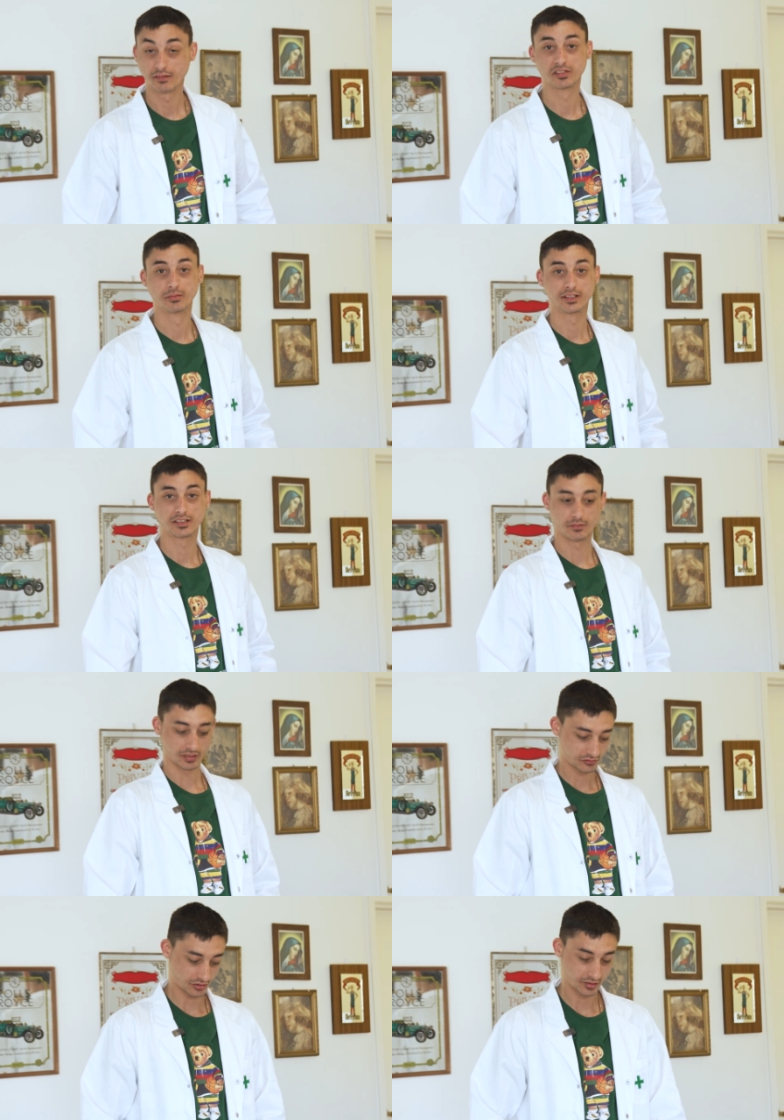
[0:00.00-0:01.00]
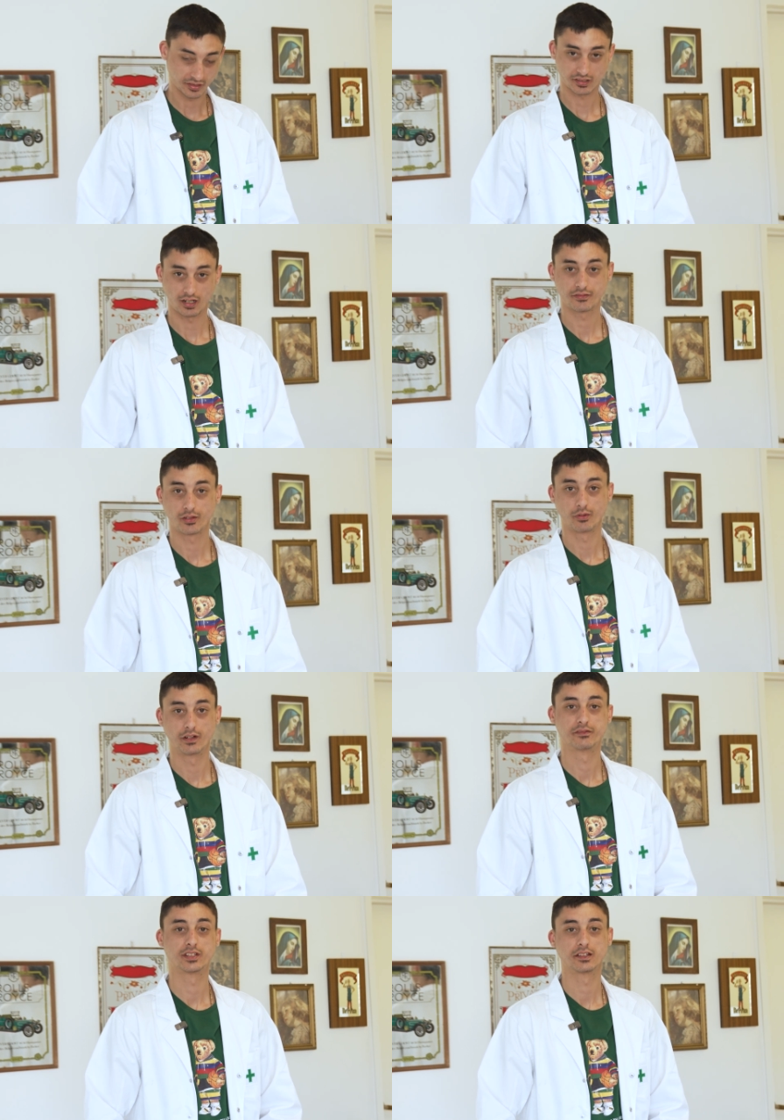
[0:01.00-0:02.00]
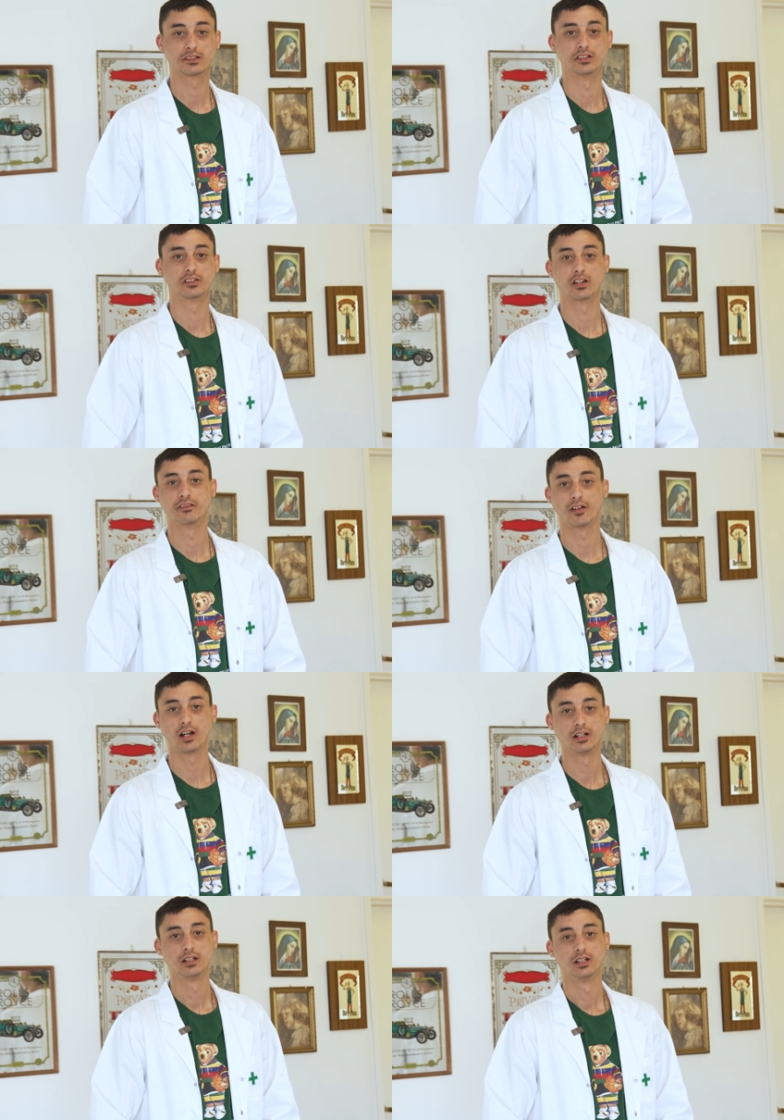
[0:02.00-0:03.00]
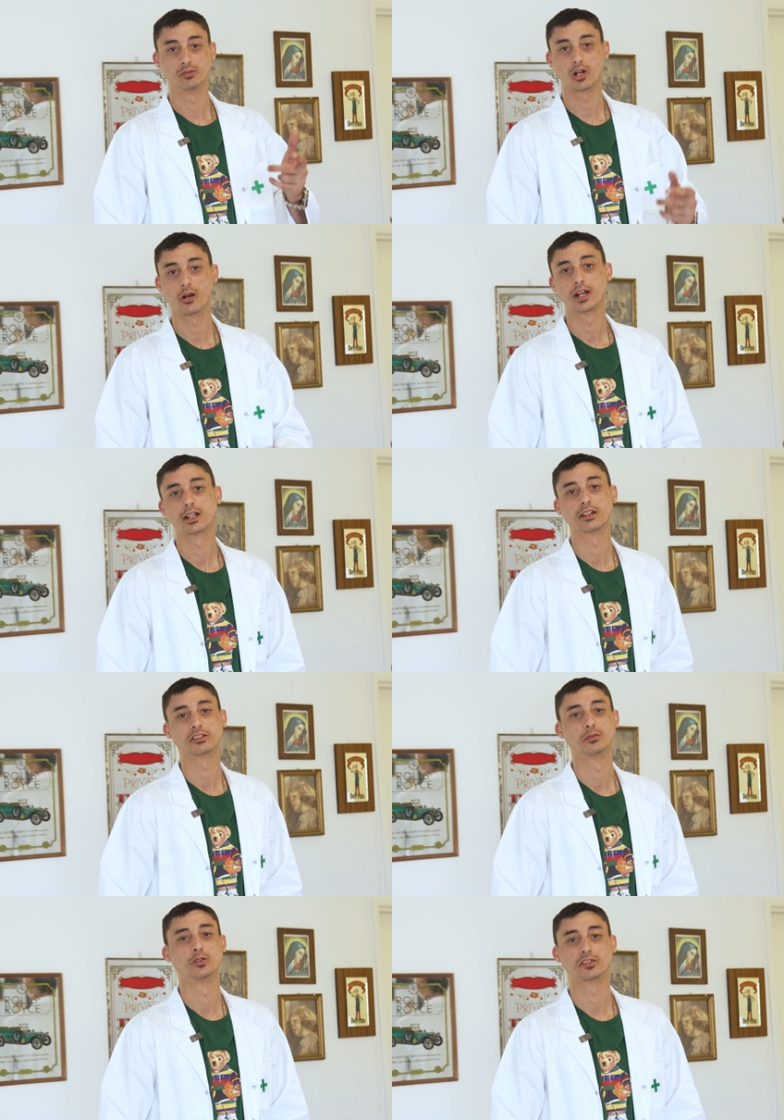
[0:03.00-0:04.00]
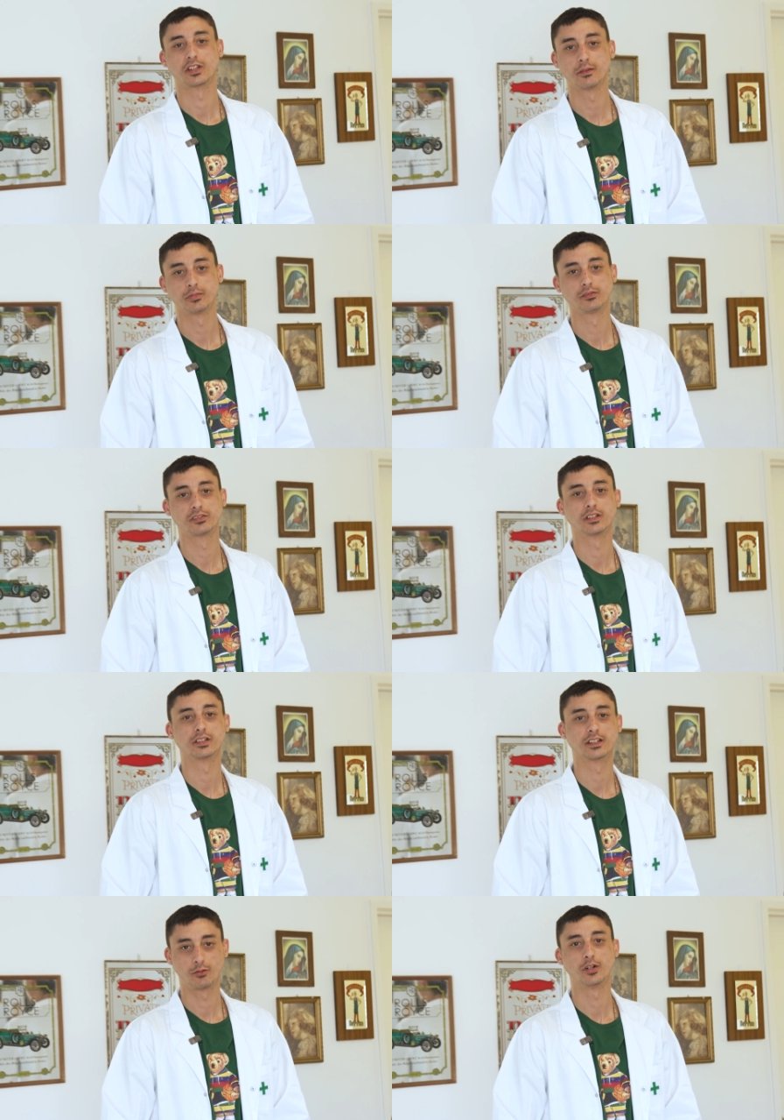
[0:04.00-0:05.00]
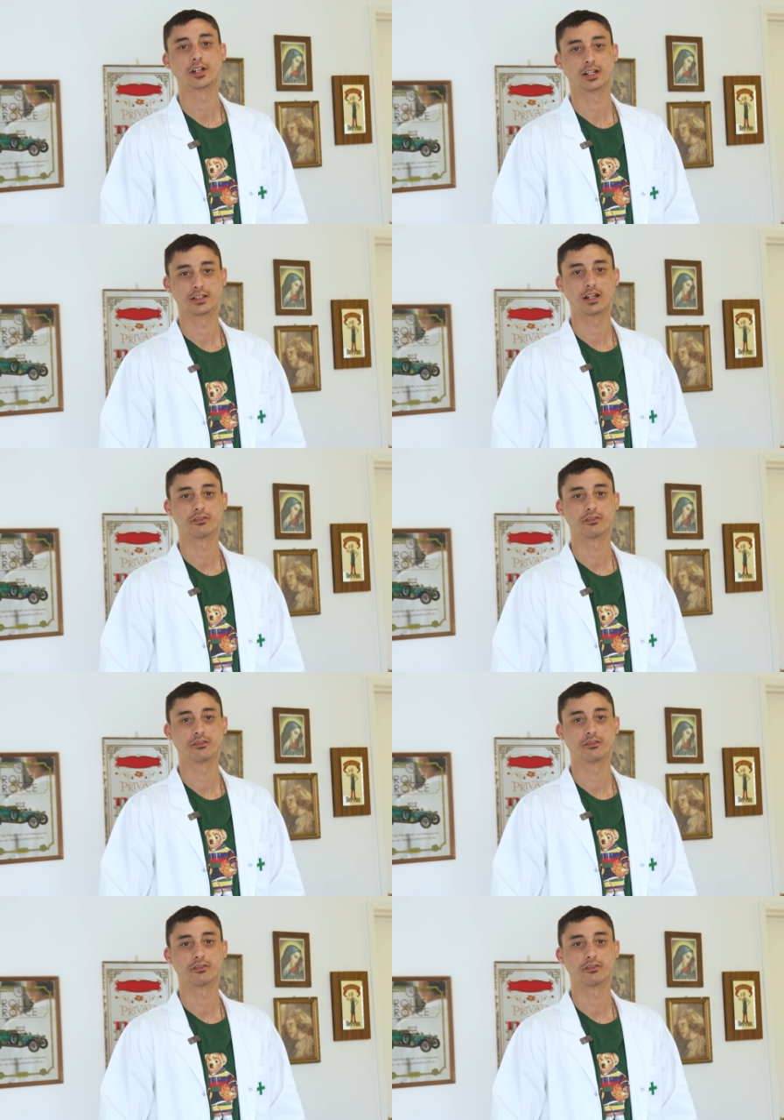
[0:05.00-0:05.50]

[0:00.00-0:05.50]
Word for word: seems to be some of the strongest stuff that we've tested so far. We'll go out and get some more samples and we'll work out the